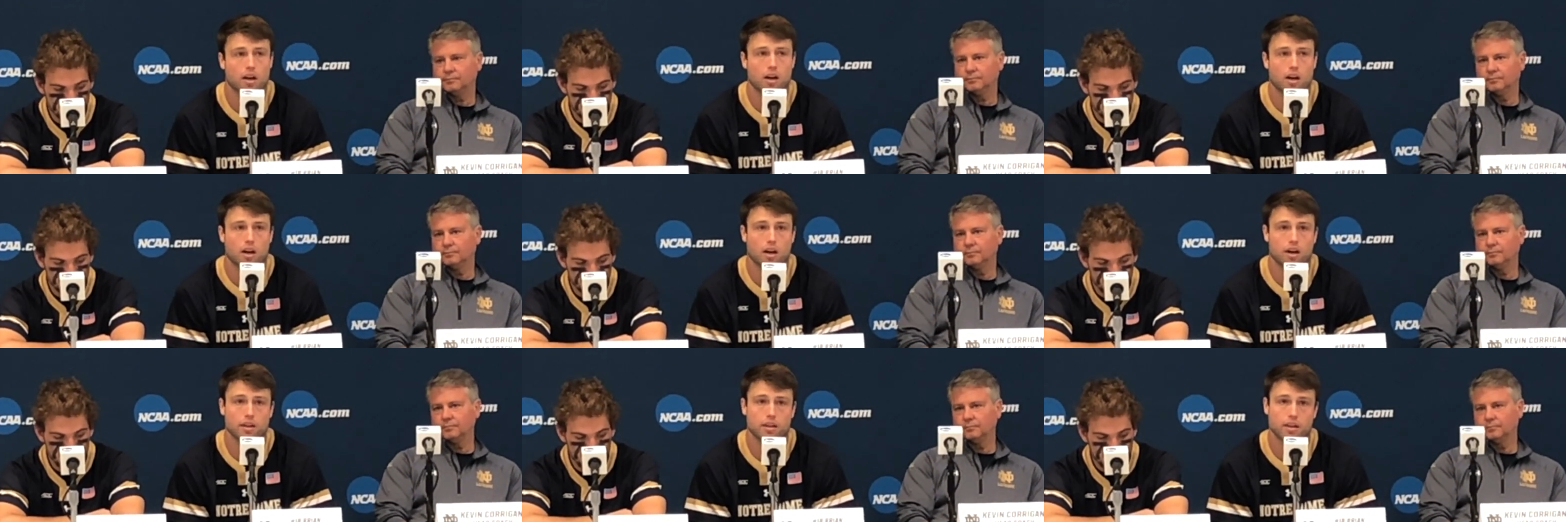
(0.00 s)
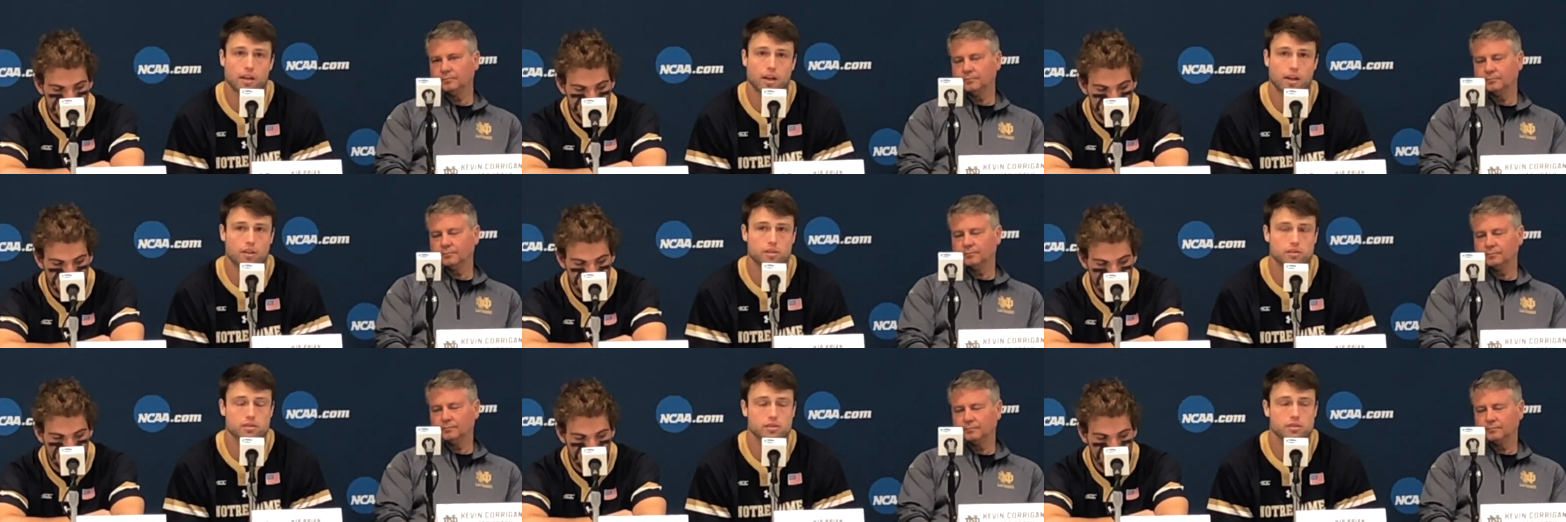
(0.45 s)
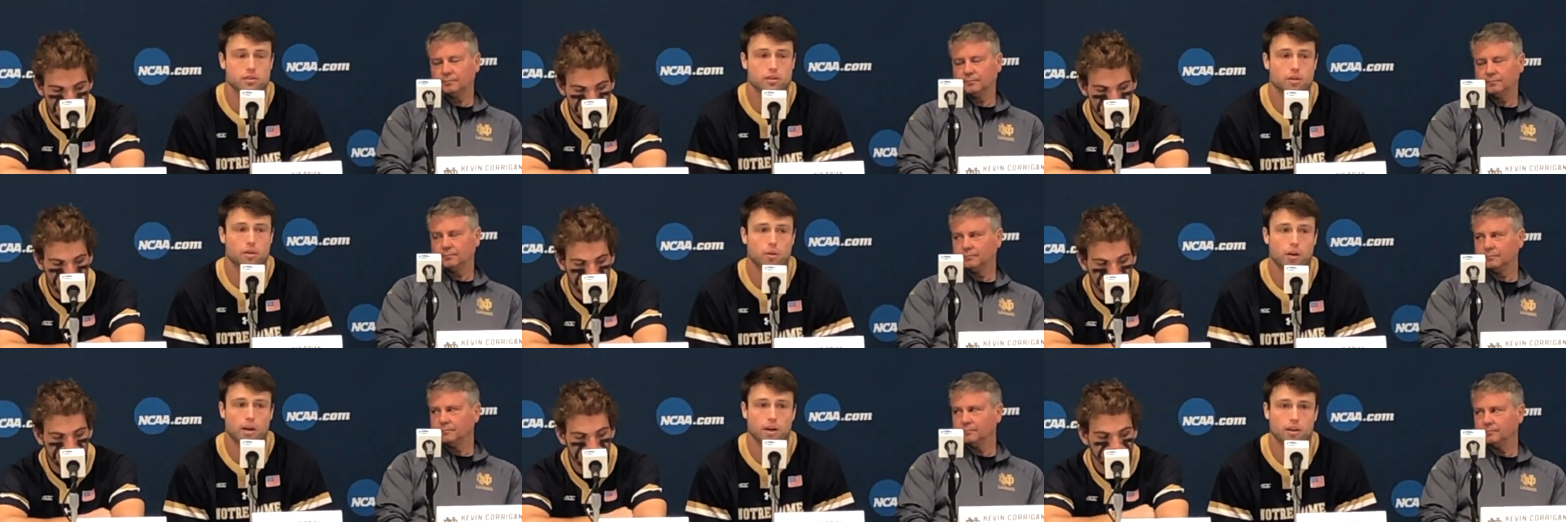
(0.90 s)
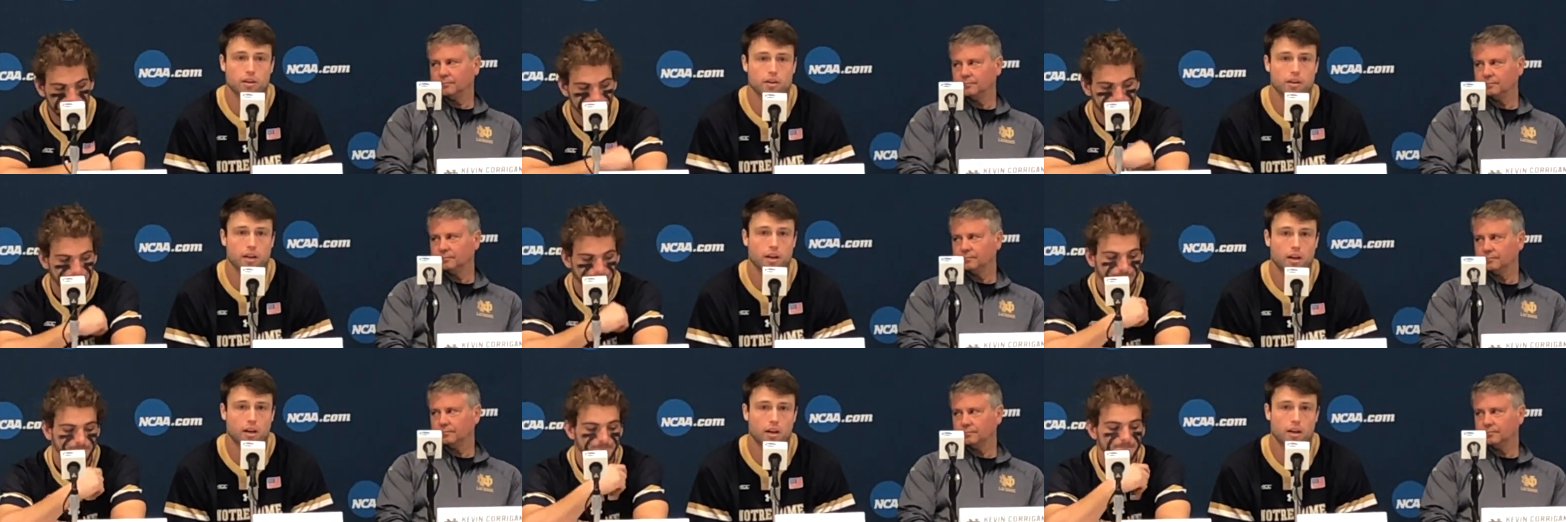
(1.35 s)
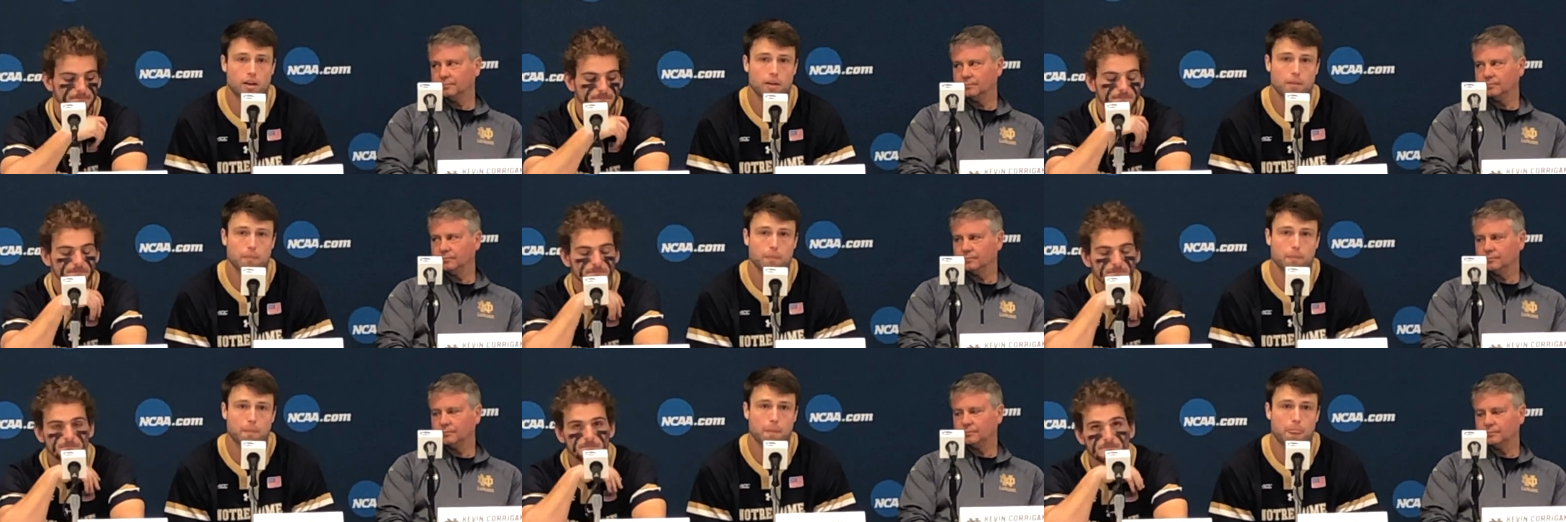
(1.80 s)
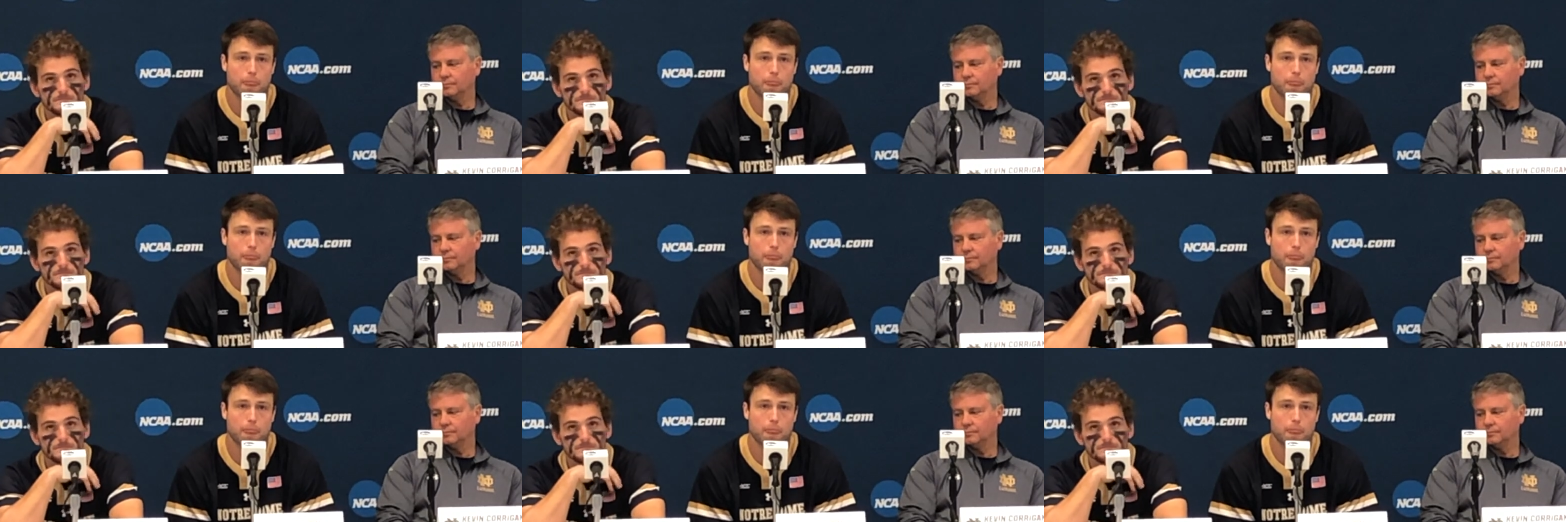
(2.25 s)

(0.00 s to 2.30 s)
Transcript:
Speaker 1: Uh, he handles it so well, um,